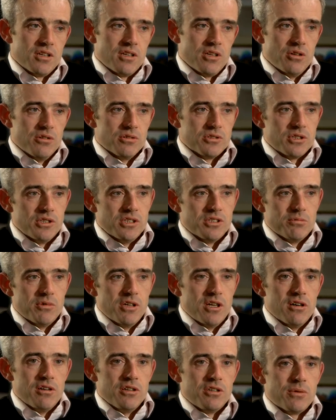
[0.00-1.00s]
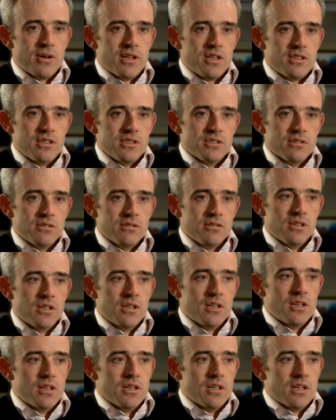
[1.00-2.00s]
you know, since my early 20s,
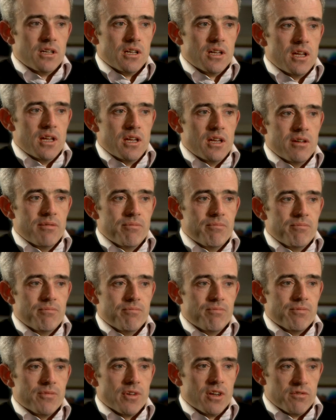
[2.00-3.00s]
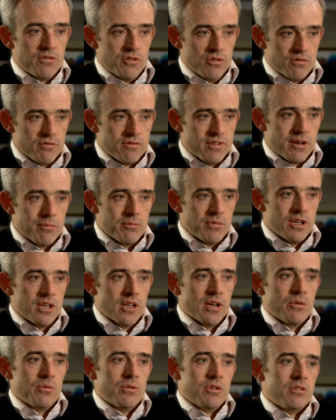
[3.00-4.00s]
and I have a young family
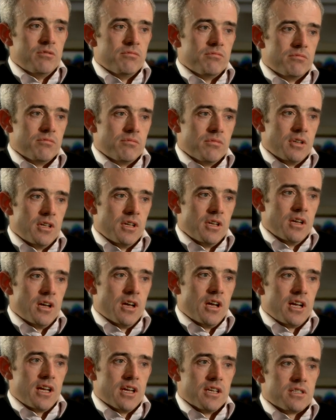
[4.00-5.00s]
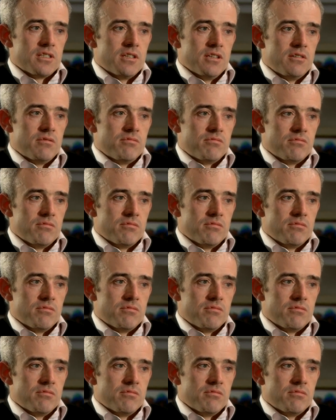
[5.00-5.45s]
now, and I guess that